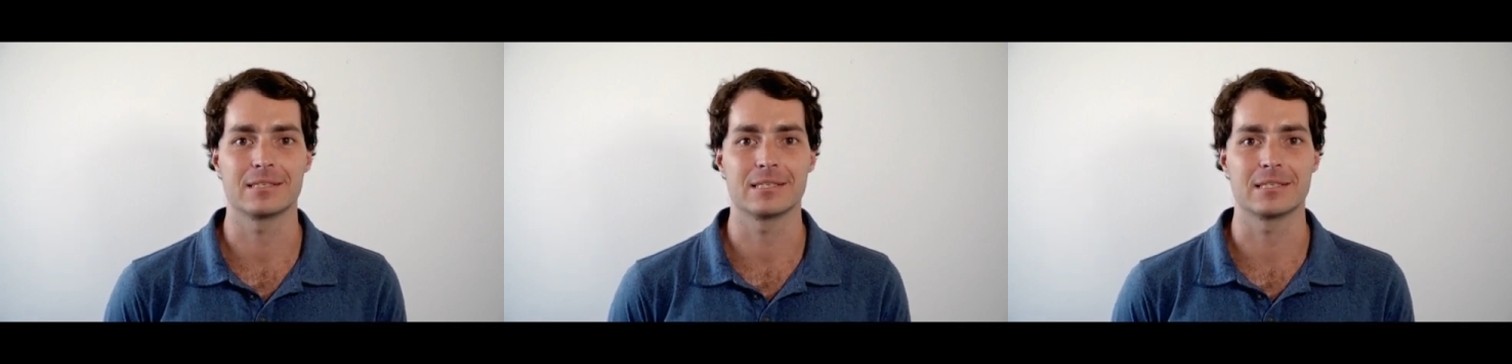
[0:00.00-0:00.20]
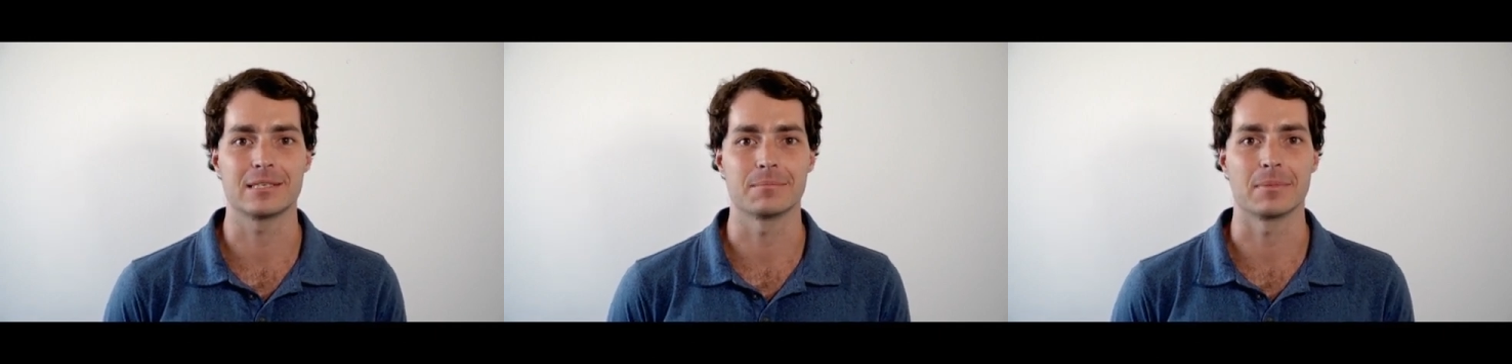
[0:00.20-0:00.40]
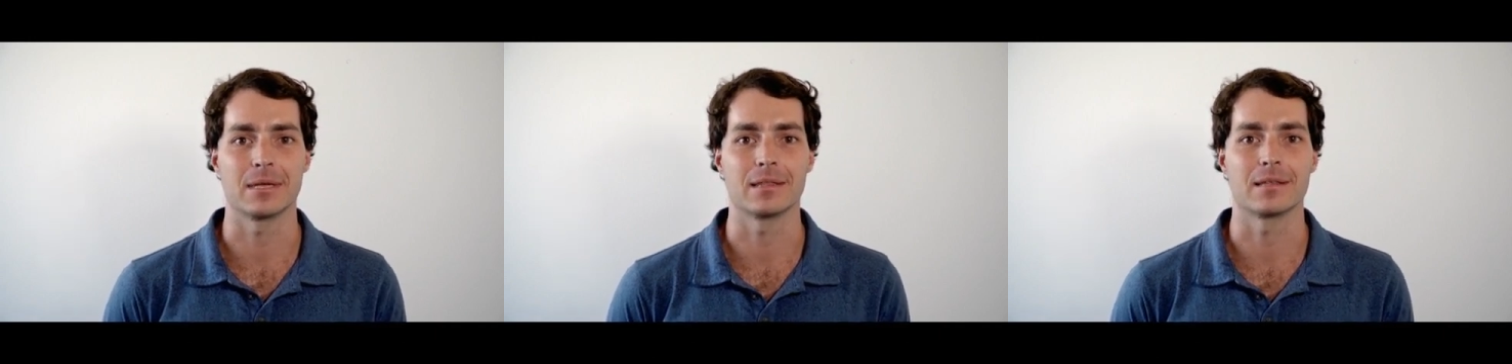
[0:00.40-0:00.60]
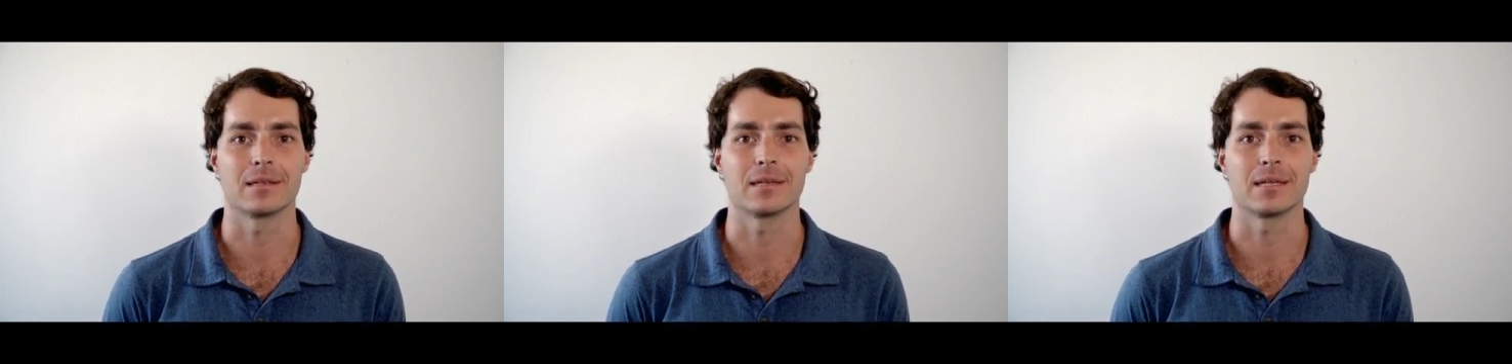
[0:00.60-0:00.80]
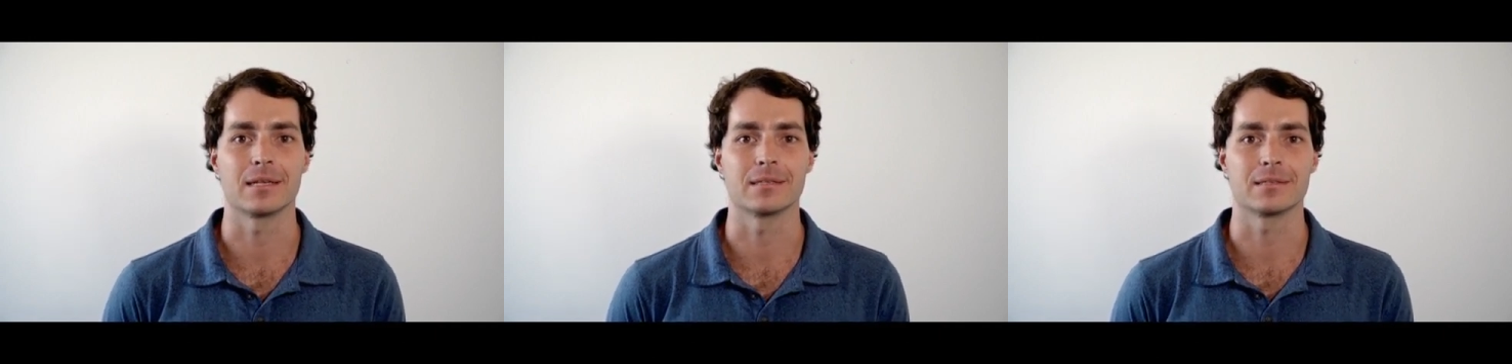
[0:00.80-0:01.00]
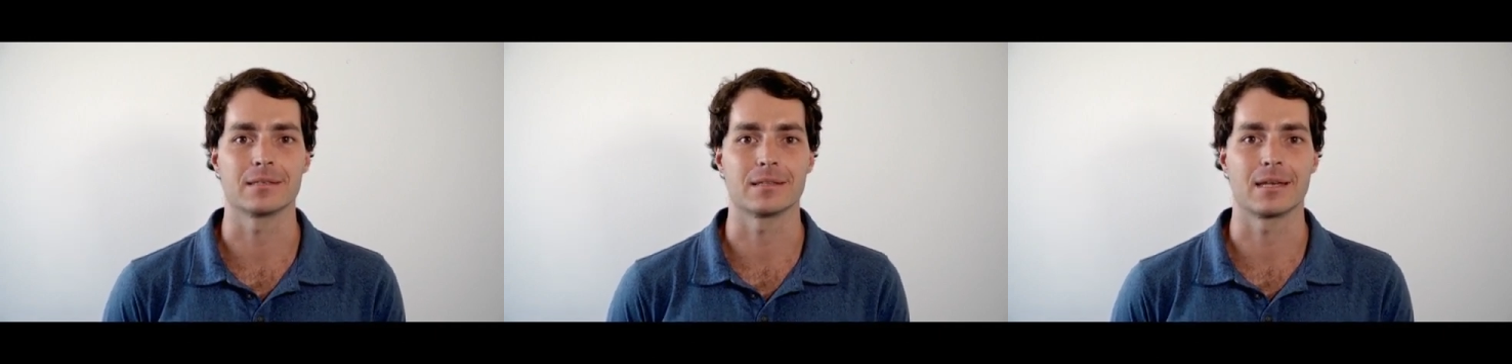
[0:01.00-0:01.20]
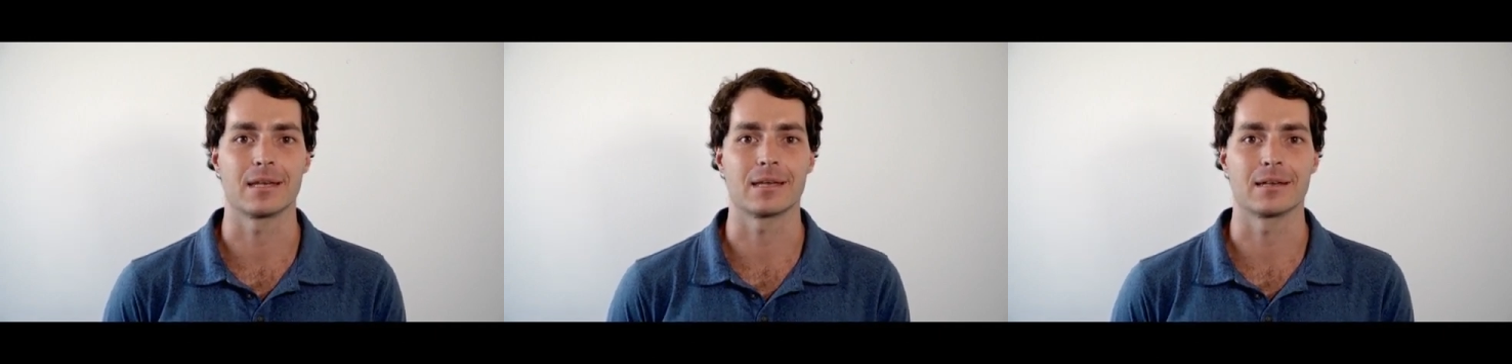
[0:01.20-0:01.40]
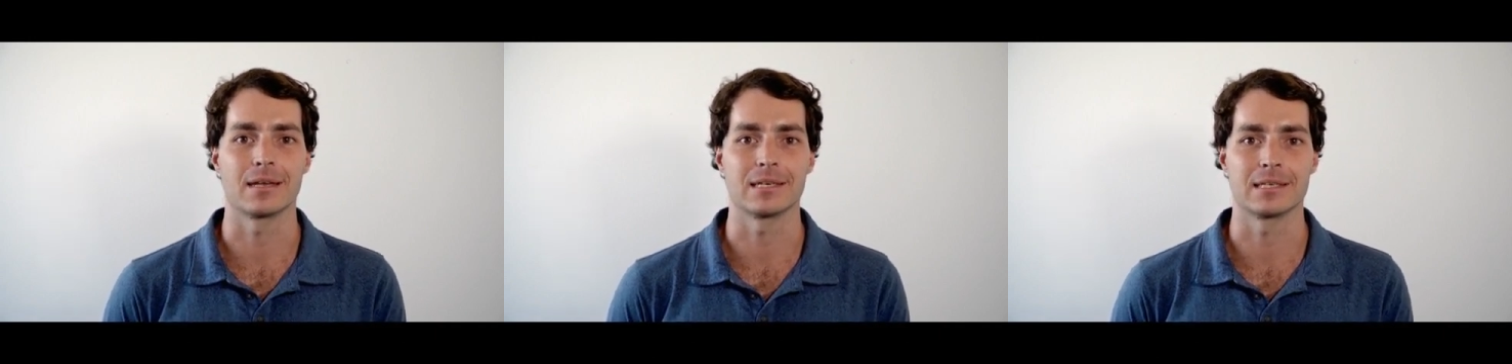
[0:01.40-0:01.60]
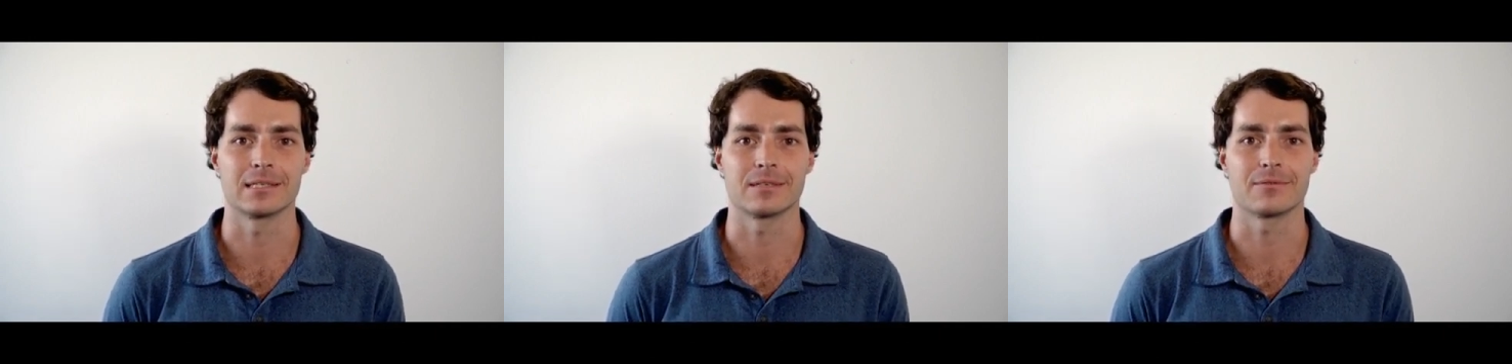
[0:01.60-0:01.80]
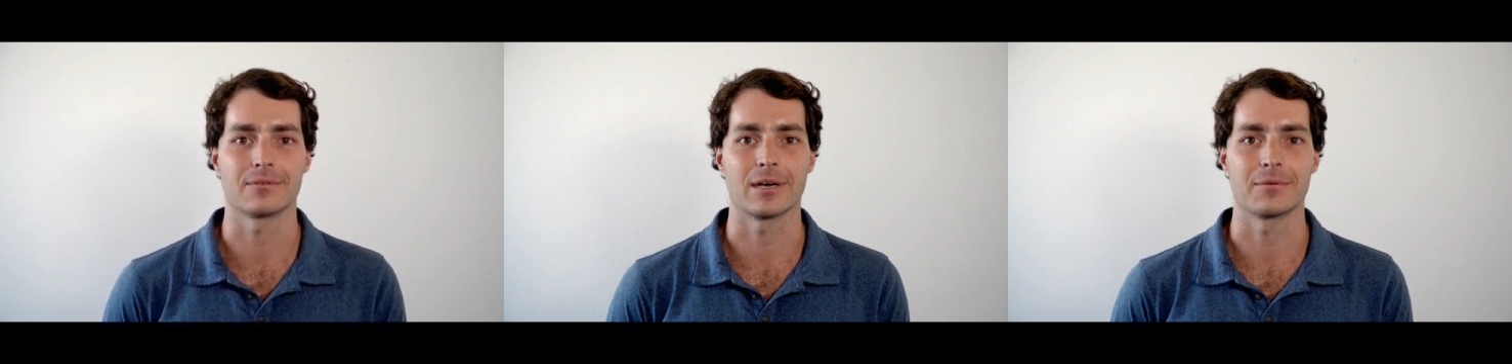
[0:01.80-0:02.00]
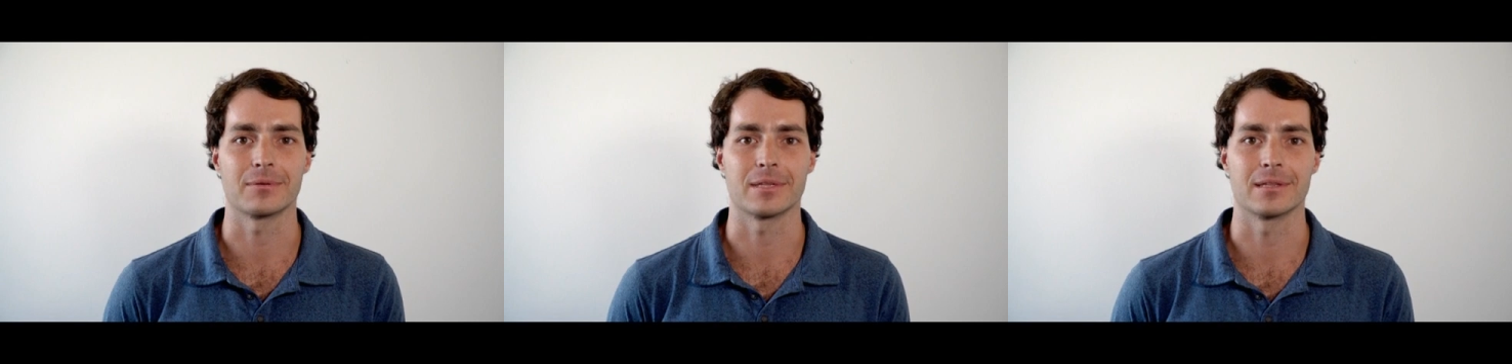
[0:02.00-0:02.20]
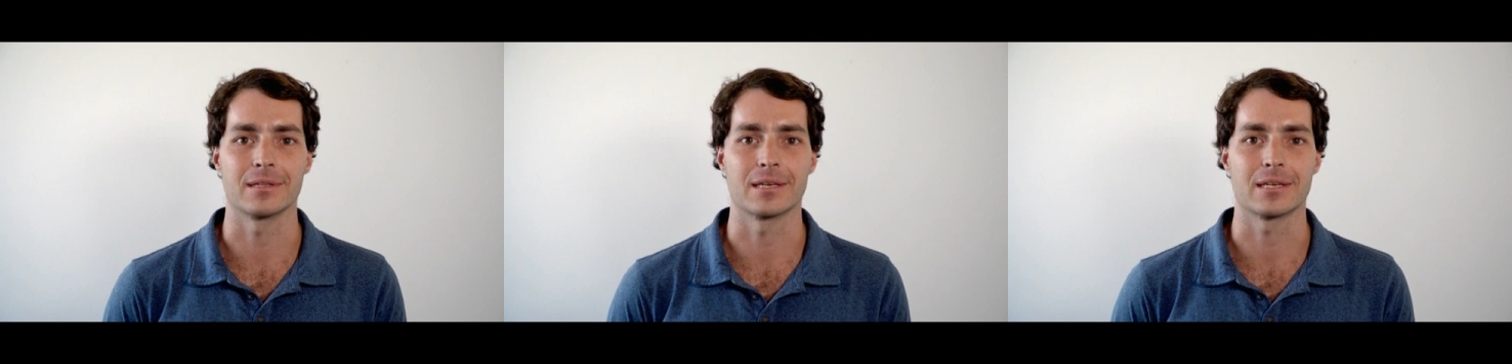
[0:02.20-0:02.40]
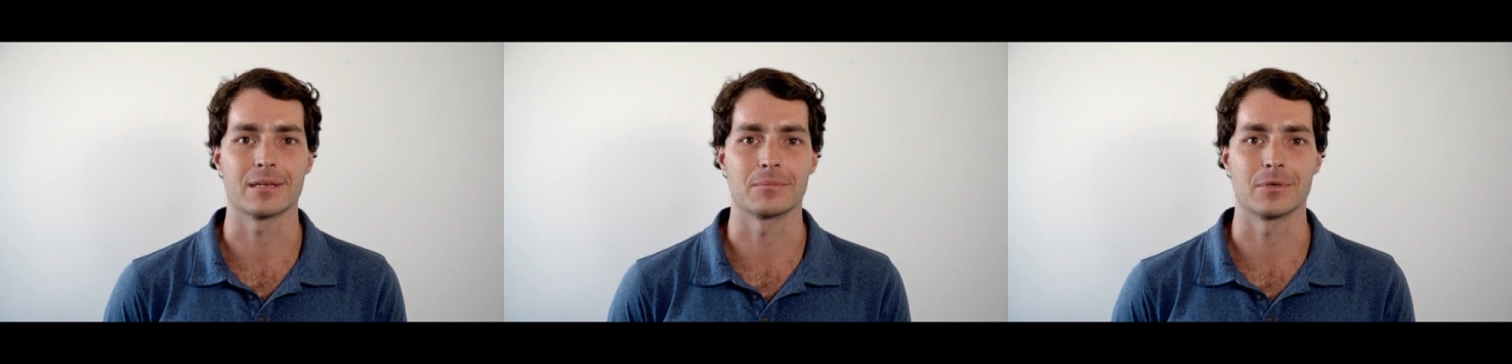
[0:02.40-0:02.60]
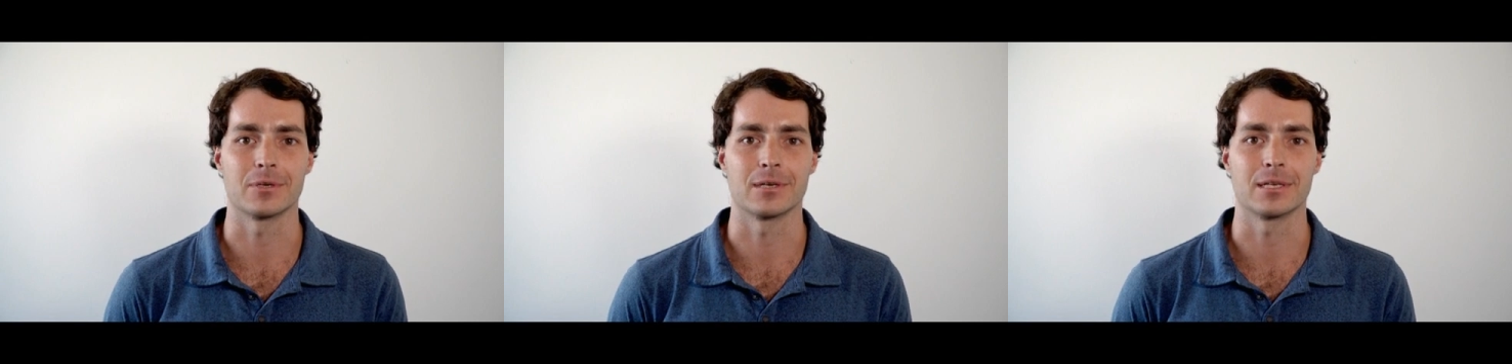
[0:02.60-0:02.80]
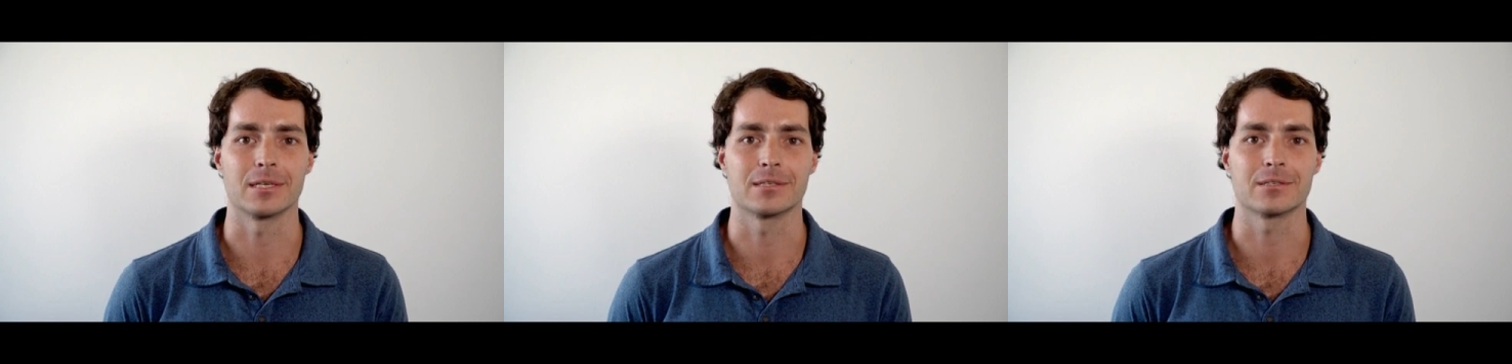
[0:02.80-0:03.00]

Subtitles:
to meet the needs that they can identify within their community.